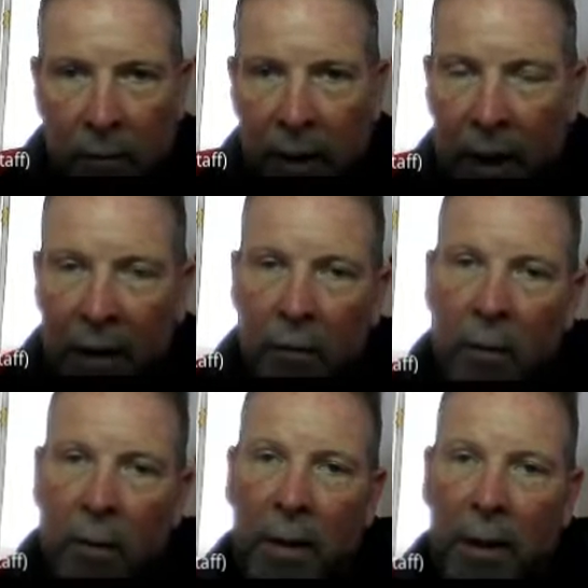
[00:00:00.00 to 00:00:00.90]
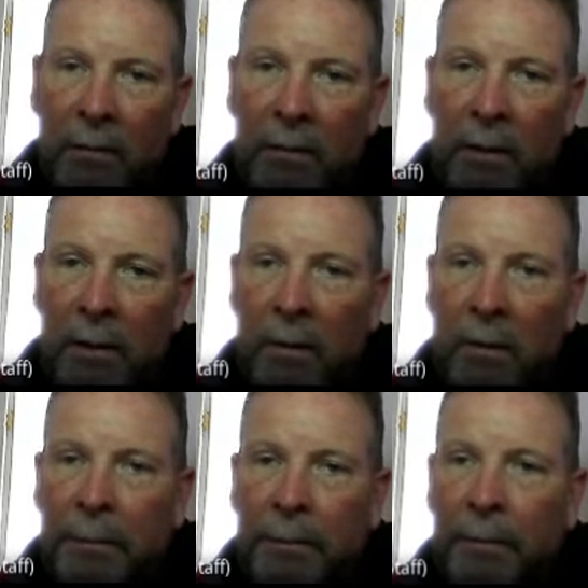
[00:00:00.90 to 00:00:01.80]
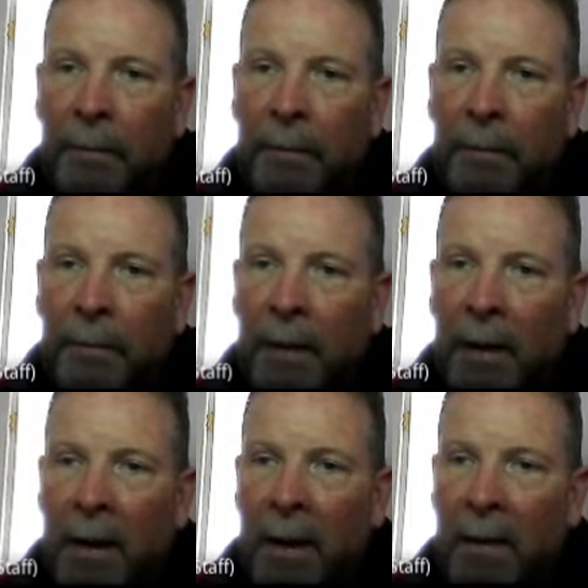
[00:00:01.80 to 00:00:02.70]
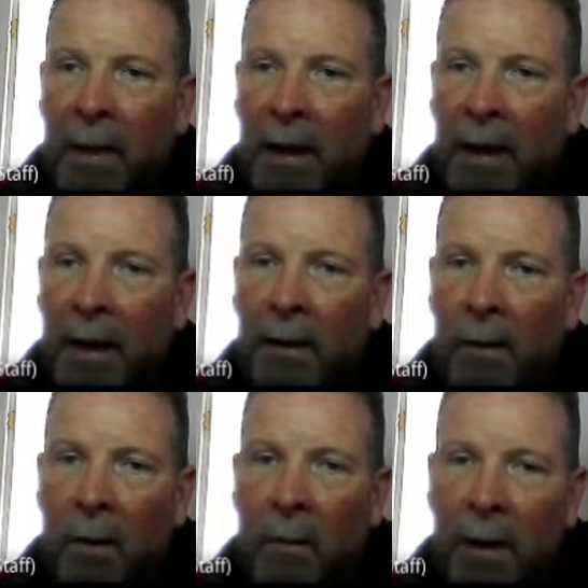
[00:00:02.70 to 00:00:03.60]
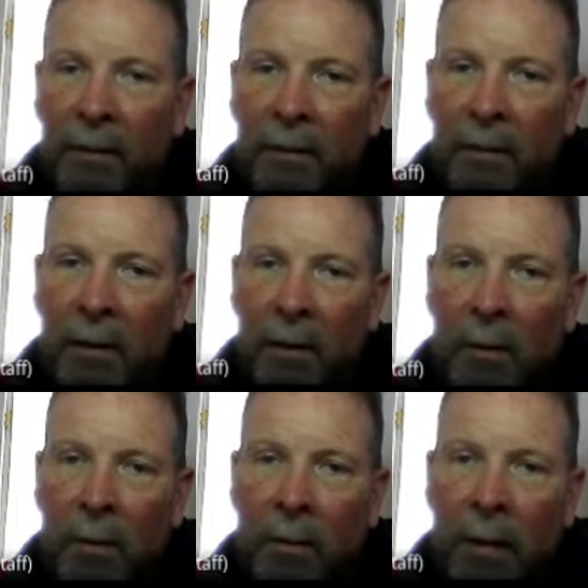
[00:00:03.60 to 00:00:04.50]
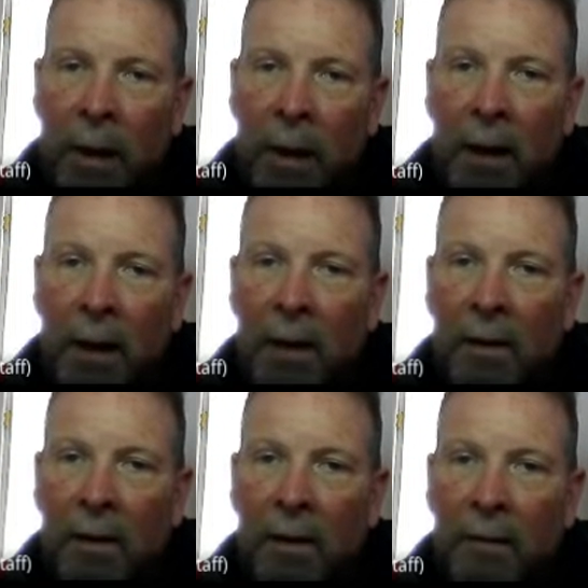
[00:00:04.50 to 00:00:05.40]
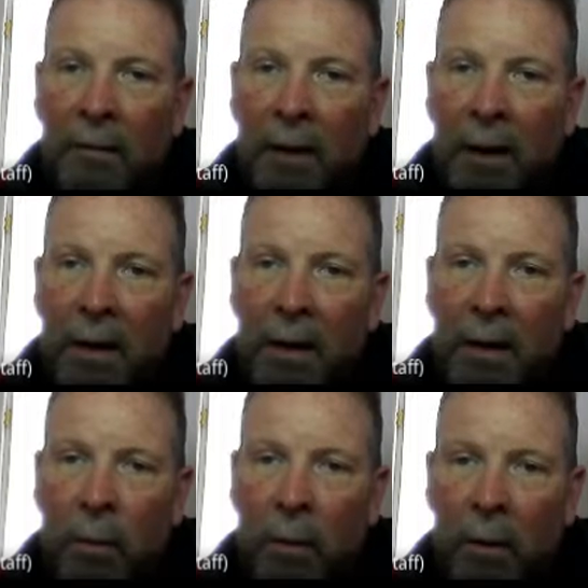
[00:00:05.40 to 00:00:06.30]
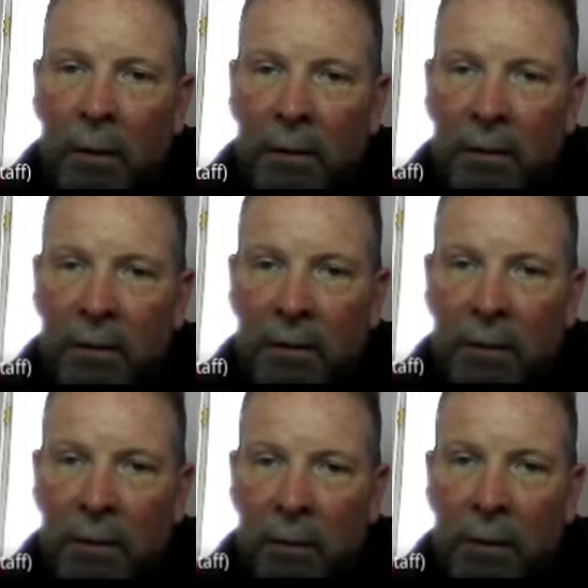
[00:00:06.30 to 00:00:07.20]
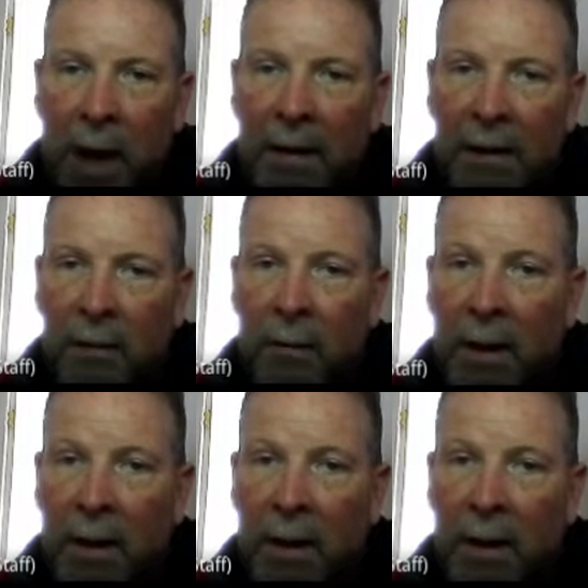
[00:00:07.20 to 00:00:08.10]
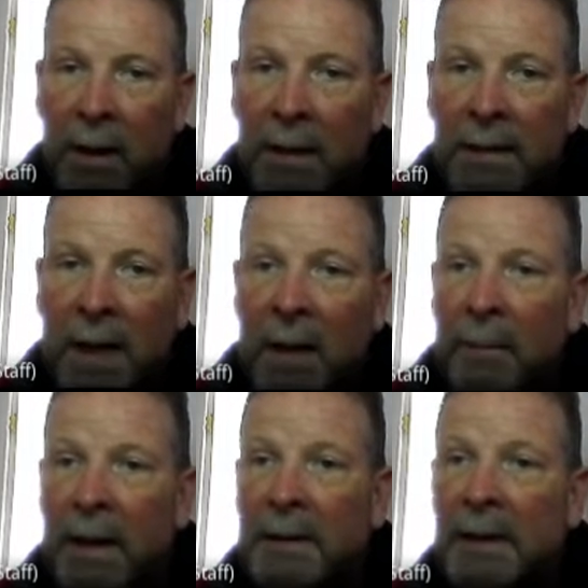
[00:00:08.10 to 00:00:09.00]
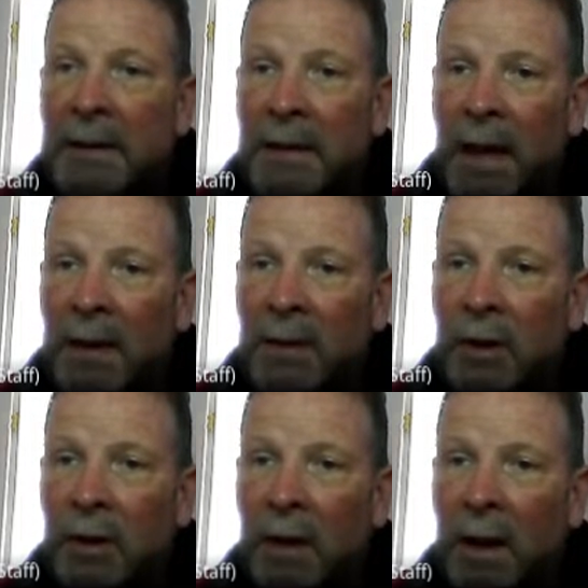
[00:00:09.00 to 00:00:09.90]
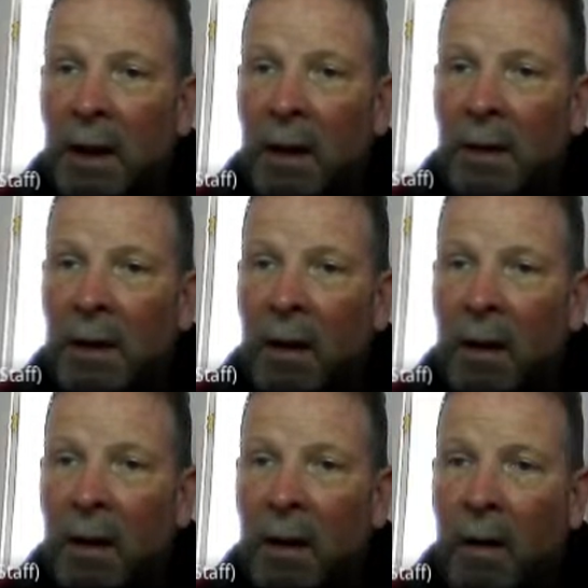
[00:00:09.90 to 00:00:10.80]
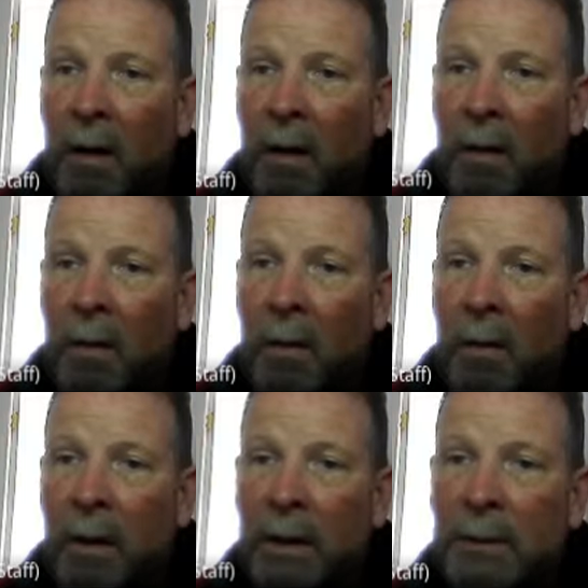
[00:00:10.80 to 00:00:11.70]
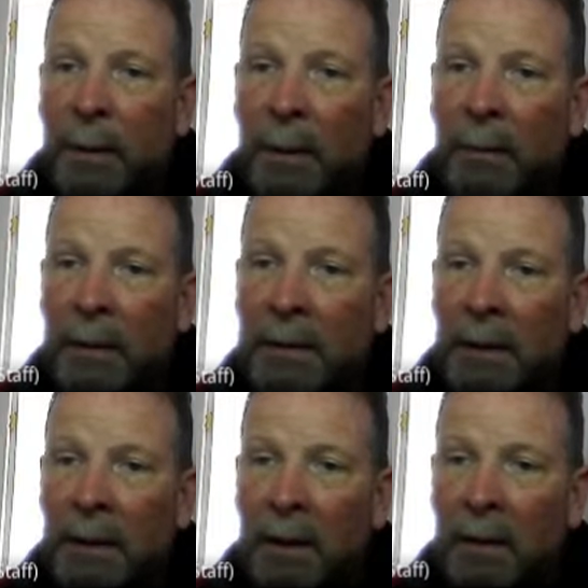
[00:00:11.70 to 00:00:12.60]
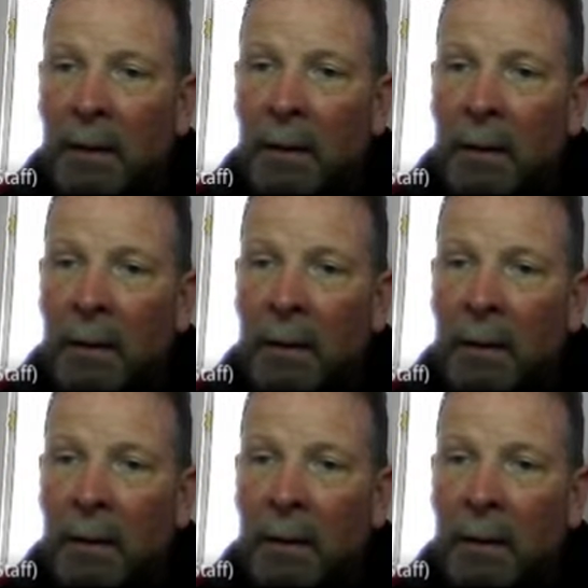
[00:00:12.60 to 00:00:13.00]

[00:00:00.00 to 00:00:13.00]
angle OSQ, that angle OSQ is equal to 90 degrees because a tangent is always perpendicular